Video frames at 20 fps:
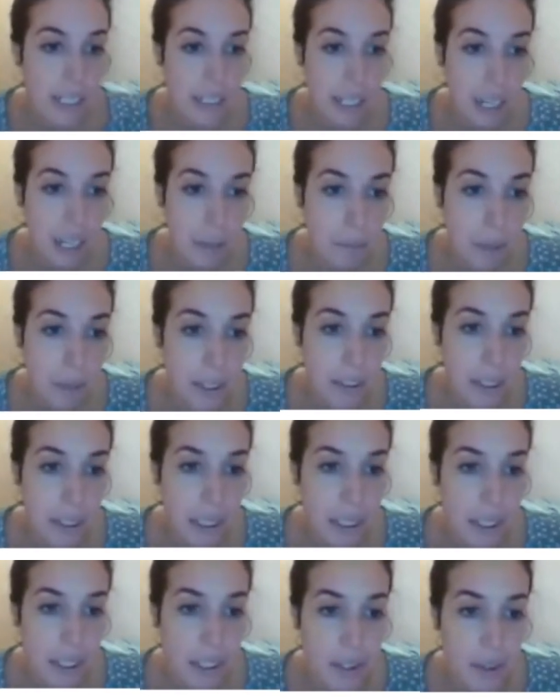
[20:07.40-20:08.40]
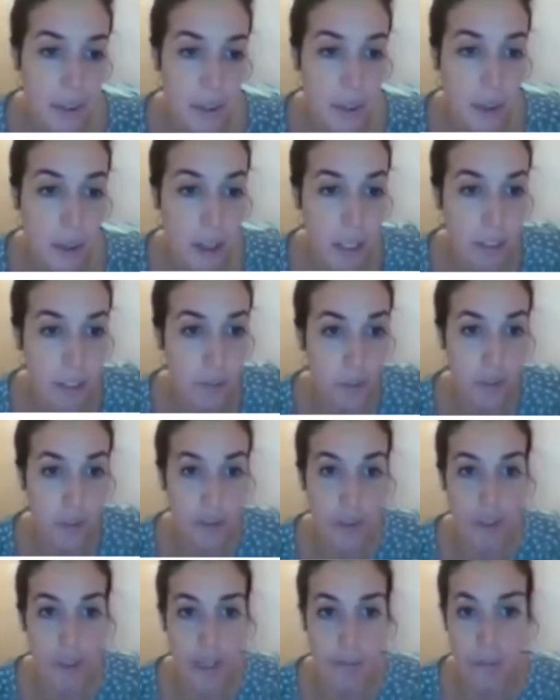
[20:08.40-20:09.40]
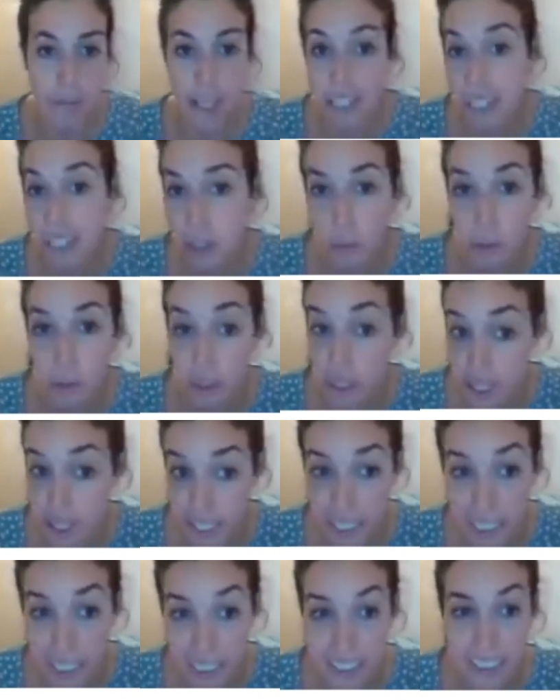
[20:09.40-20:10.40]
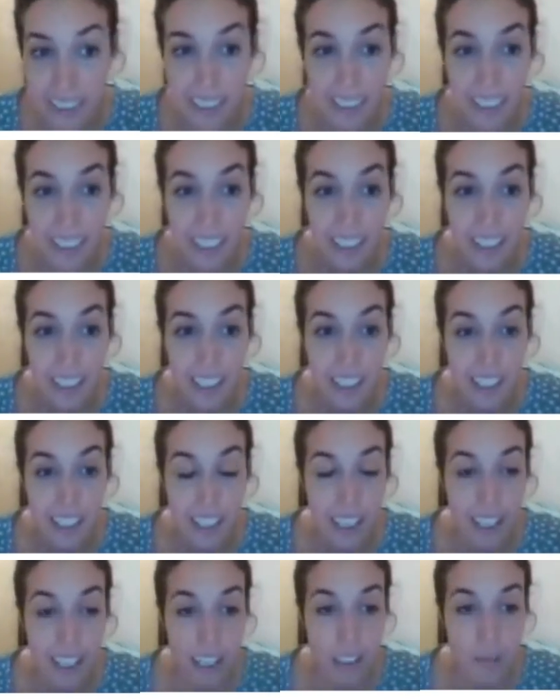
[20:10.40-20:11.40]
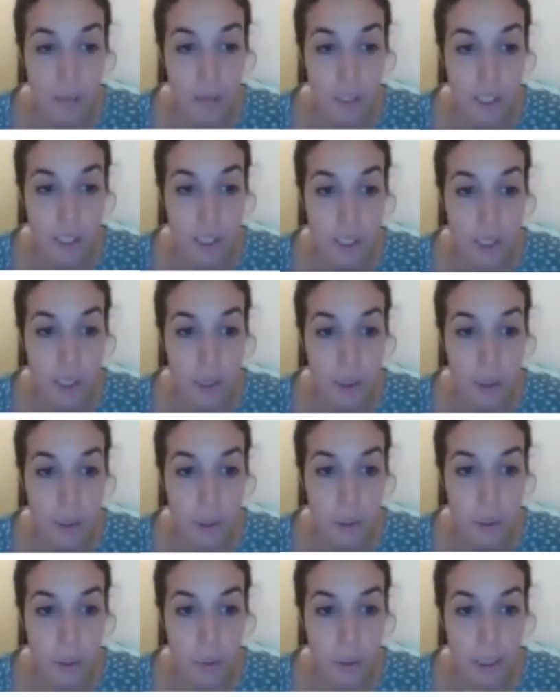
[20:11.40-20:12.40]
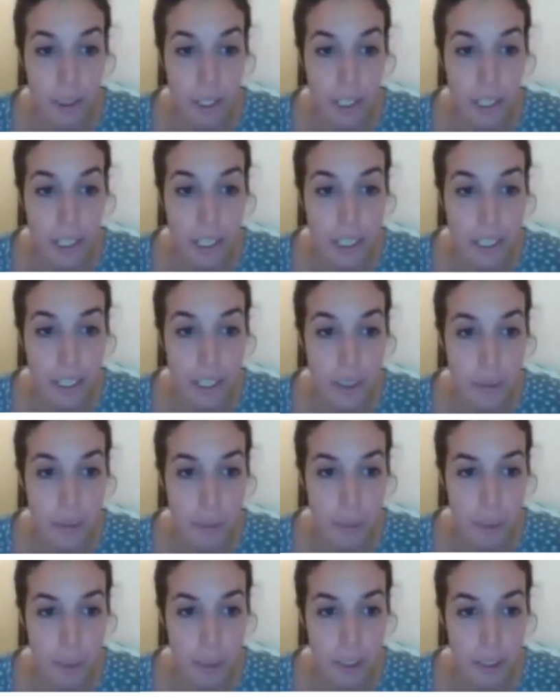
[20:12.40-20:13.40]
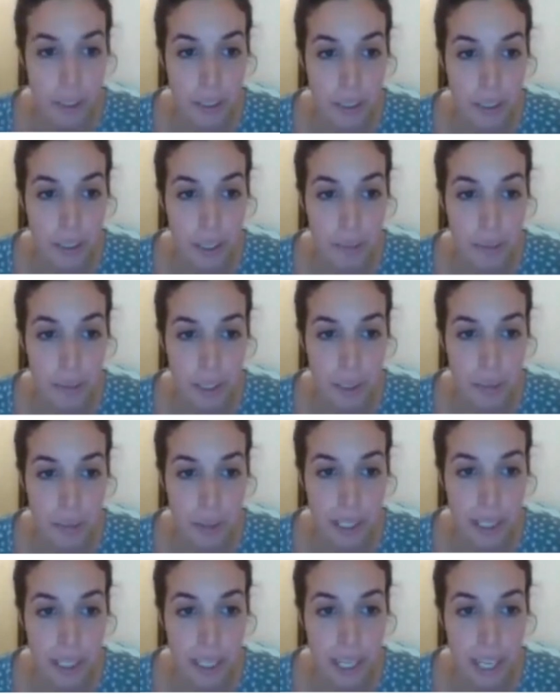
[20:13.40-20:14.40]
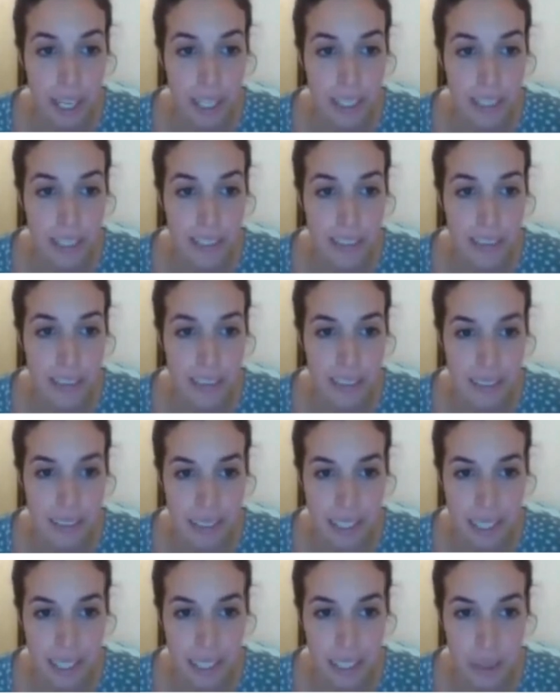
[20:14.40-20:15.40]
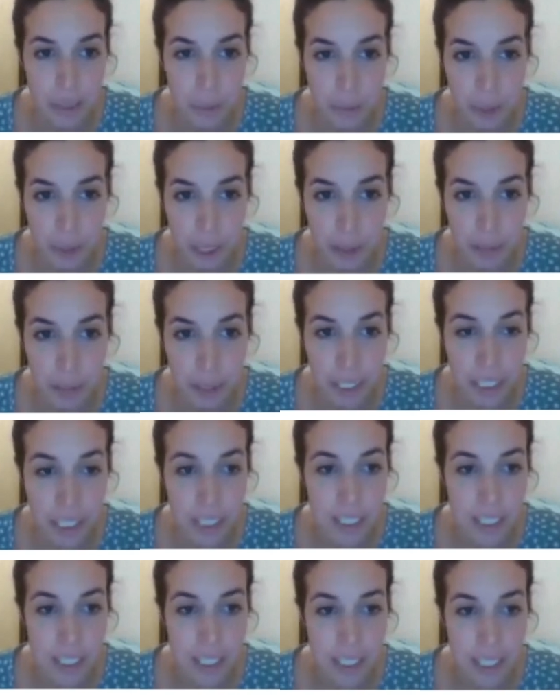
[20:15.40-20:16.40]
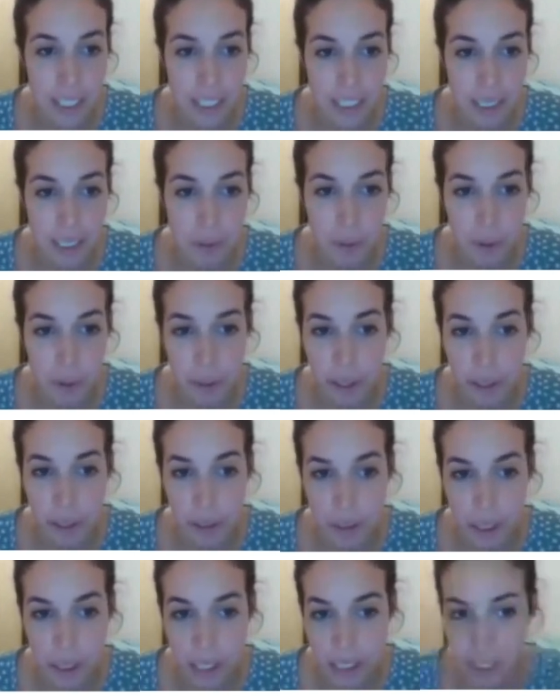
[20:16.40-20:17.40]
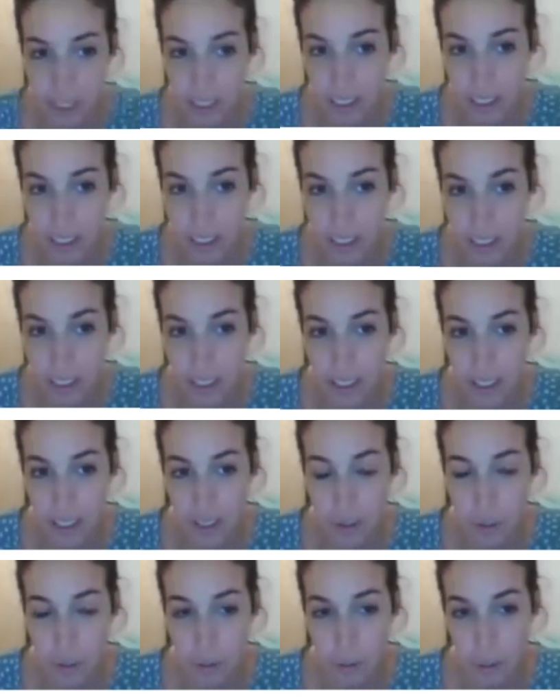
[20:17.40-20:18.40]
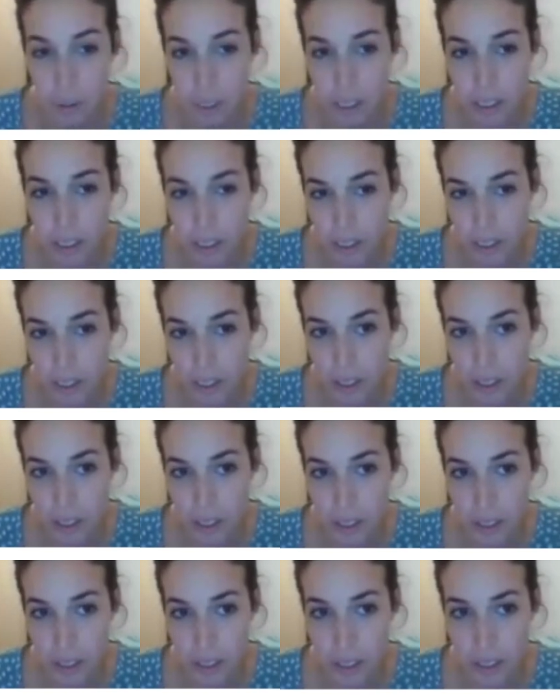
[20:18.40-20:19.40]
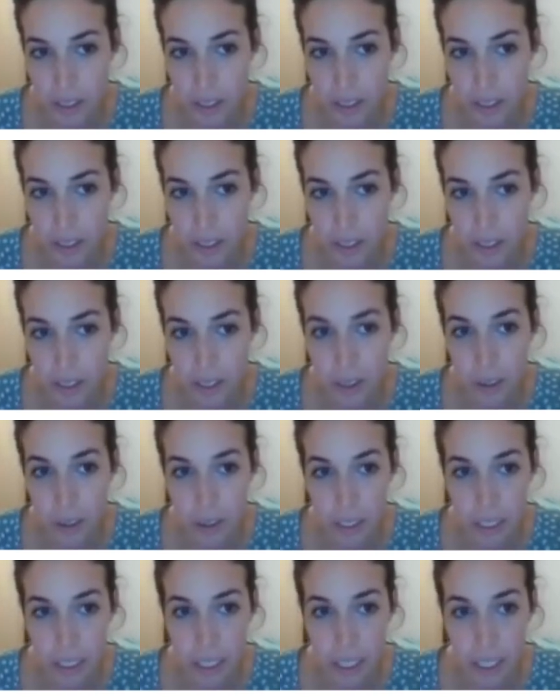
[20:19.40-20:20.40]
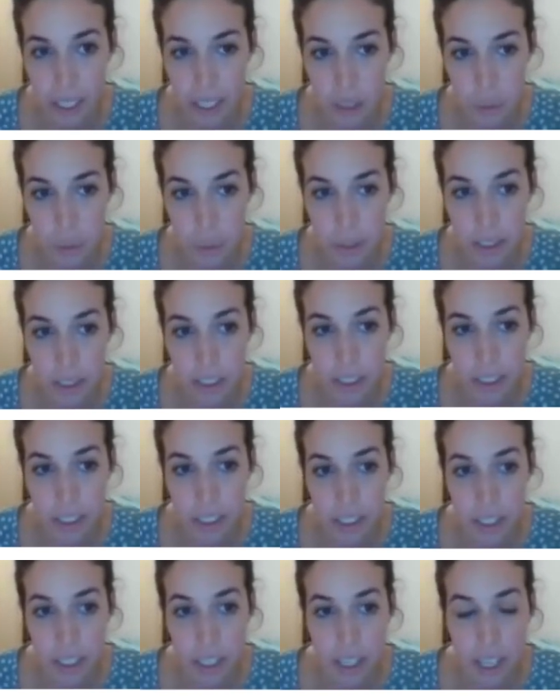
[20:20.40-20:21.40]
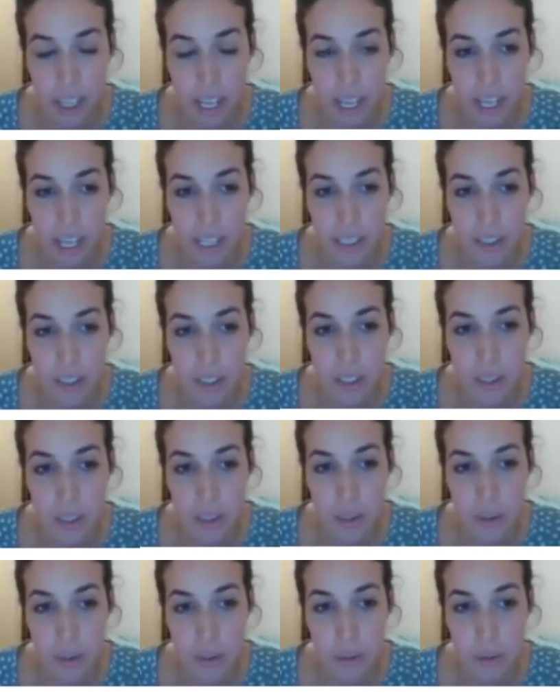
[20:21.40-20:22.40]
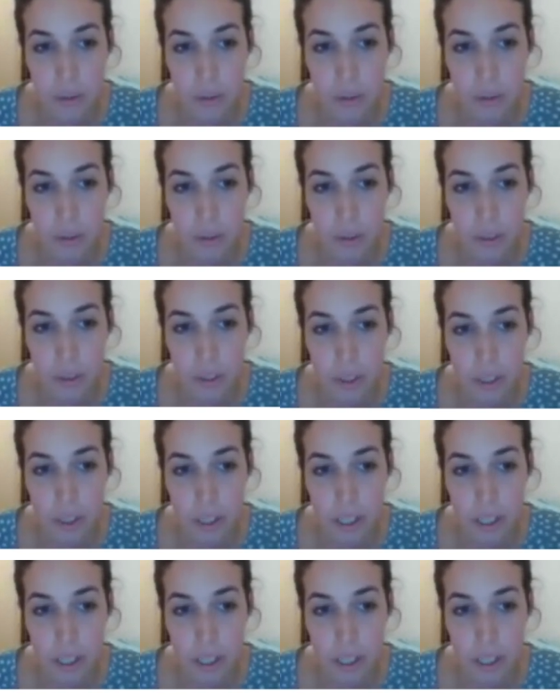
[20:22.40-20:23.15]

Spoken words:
I guess I made this drawing for mi equals 6. So each point in the complex plane has 6 pre-images except for the origin, which only has one. And so